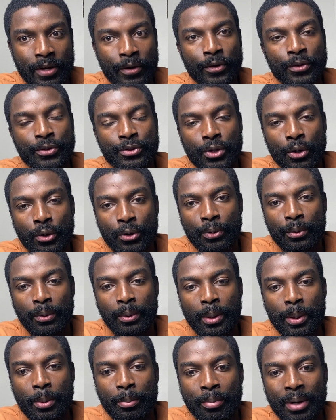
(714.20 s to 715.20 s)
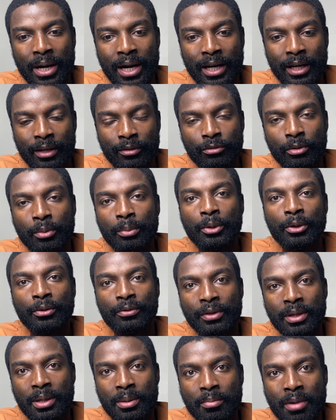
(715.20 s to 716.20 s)
So by
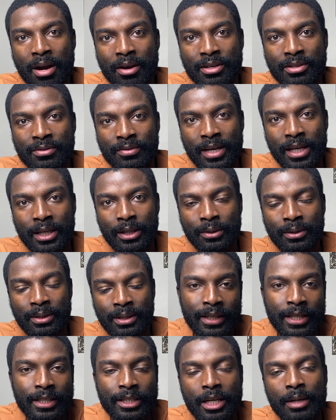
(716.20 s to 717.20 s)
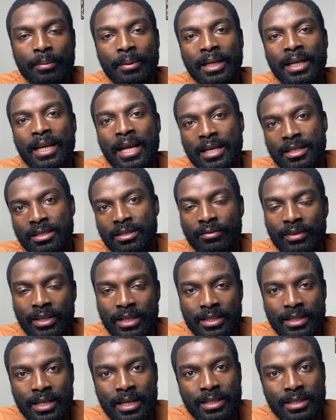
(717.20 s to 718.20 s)
removing marriage value, there's going to be less of an
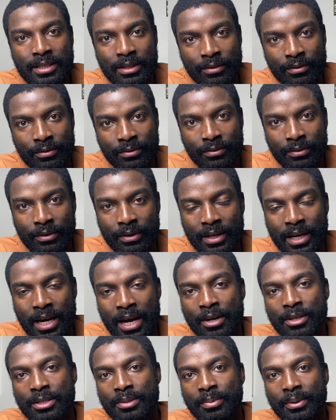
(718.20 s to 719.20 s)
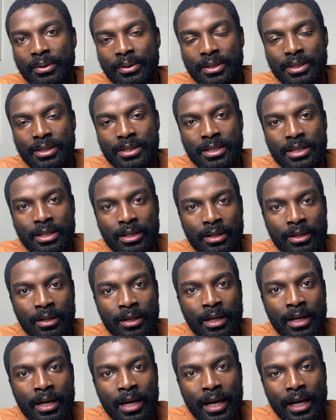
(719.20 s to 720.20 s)
incentive for house builders to
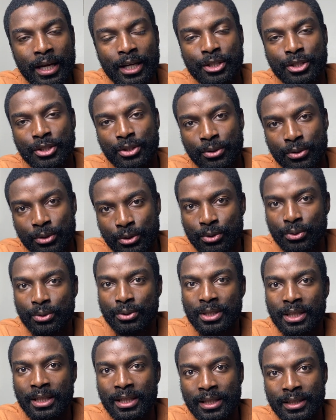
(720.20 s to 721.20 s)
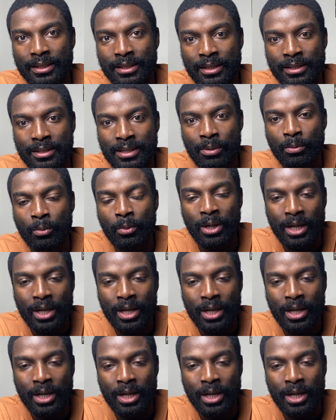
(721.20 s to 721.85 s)
issue shorter leases, and we're